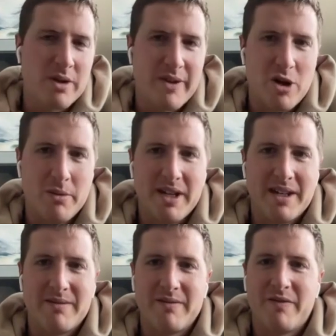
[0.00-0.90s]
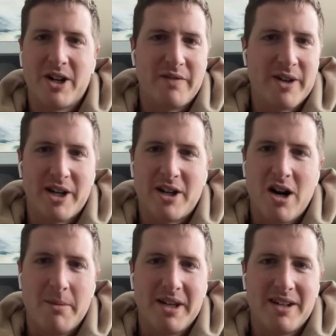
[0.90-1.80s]
development, very very
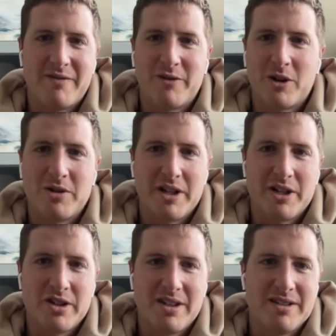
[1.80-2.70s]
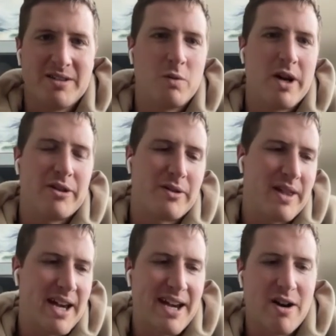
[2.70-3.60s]
common for clinicians, whether
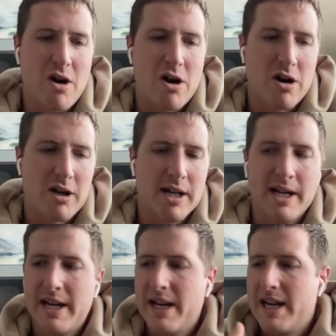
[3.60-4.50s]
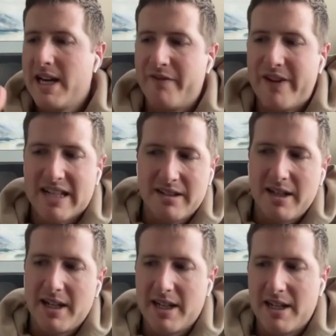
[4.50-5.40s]
they are investing
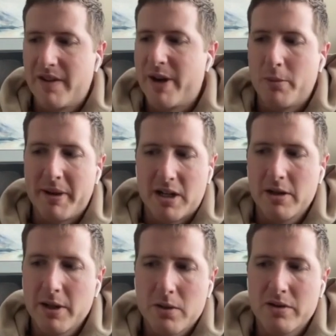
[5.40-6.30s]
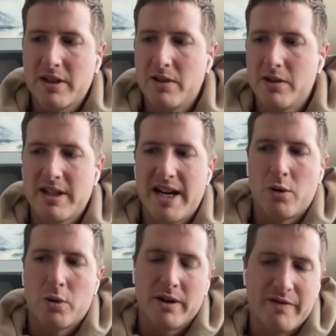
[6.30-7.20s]
in developing a clinical skill set
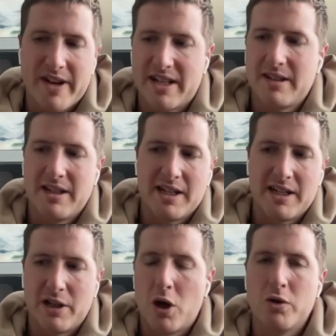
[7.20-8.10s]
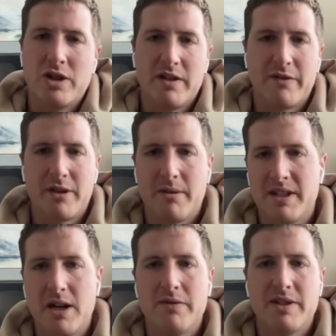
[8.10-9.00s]
or investing in coaching for
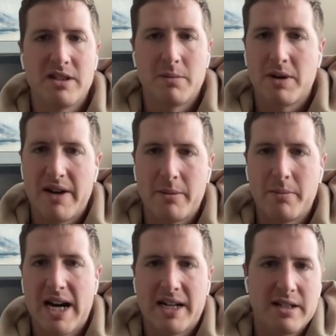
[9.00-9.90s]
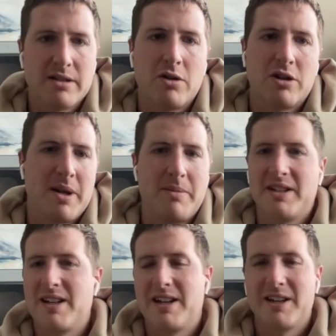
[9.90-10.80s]
themselves as a private practice owner, maybe
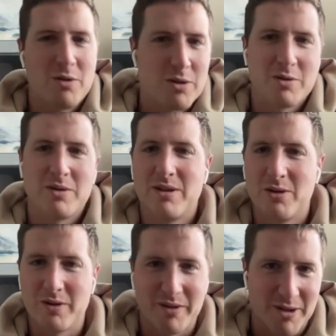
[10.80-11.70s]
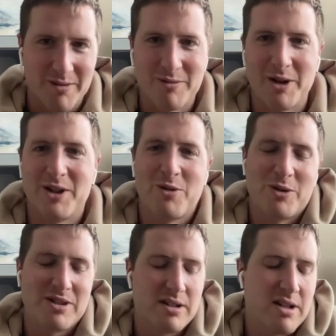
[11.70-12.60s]
taking a course with you if you're running
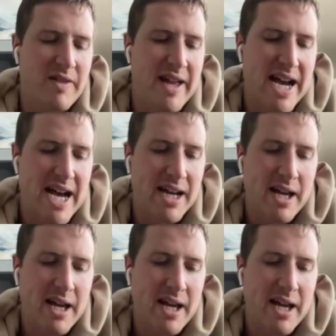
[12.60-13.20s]
courses on that.